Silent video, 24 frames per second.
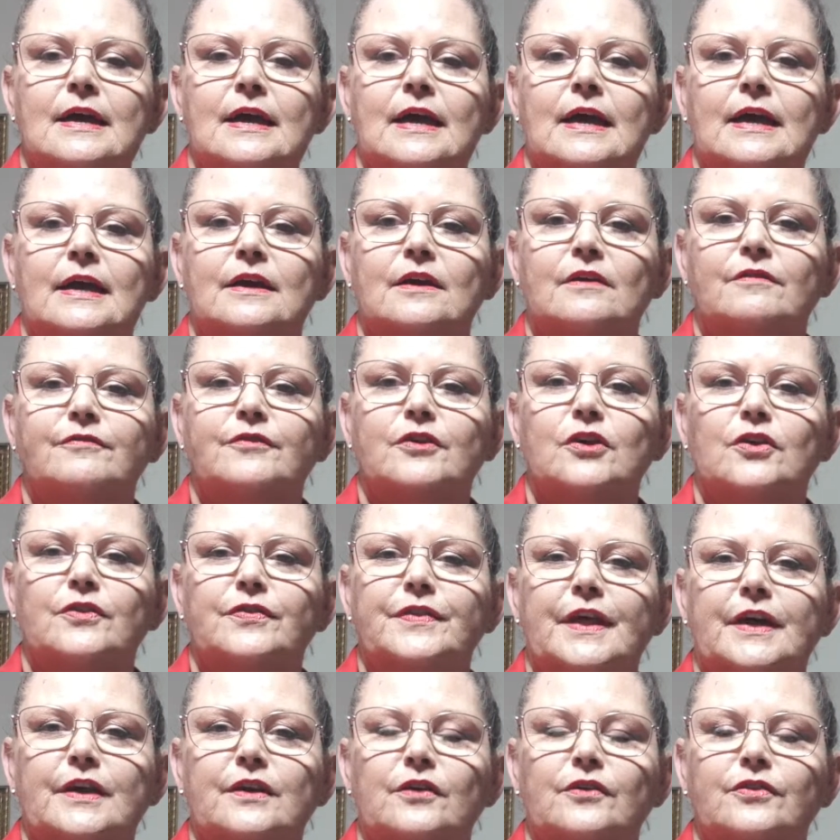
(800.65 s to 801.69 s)
And I've got
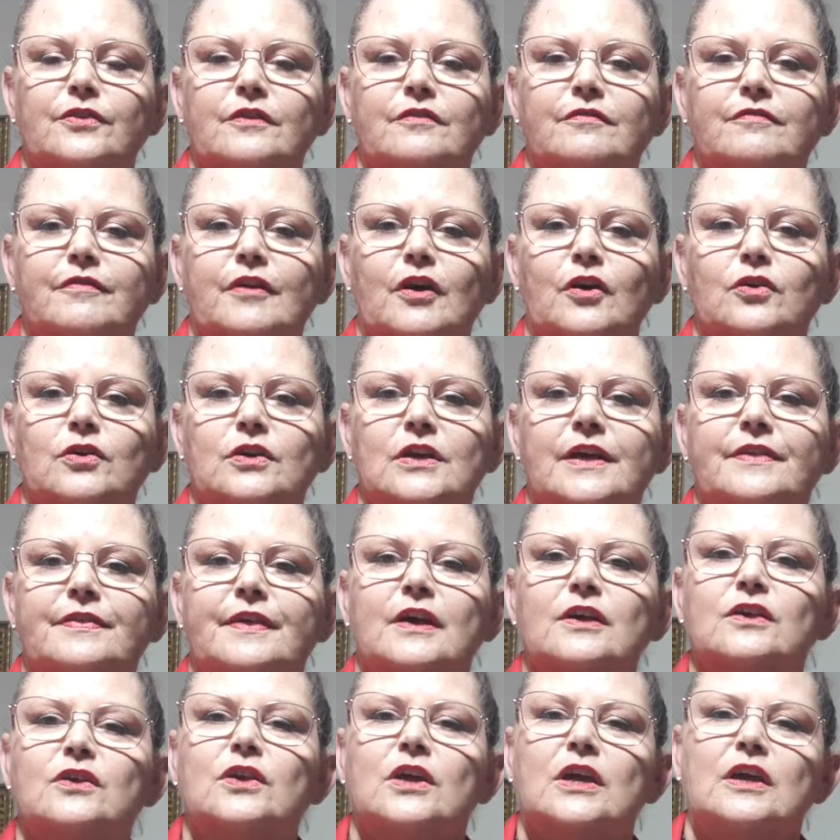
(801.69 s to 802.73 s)
that on the faux leather.
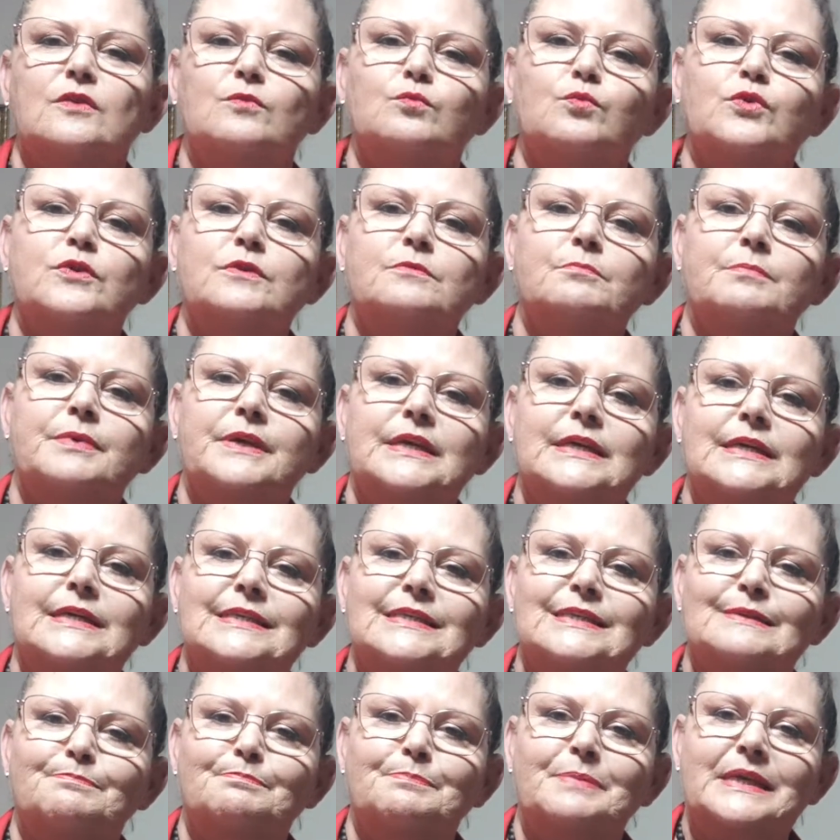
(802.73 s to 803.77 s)
It wouldn't be
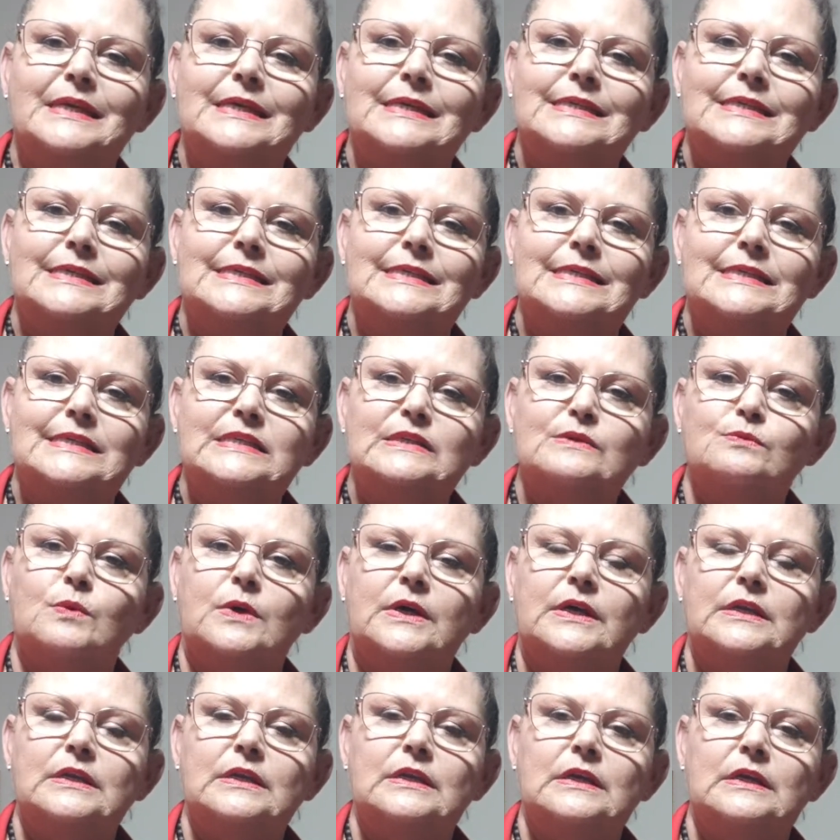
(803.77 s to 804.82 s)
as big as this one.